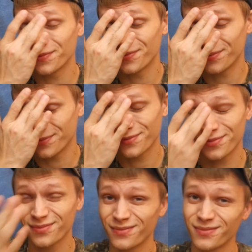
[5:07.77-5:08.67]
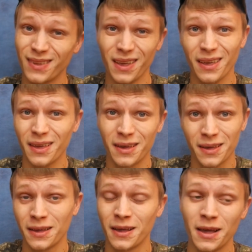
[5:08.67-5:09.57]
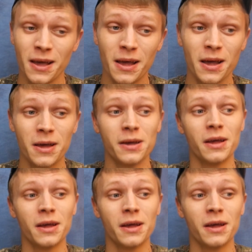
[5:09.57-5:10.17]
(silence)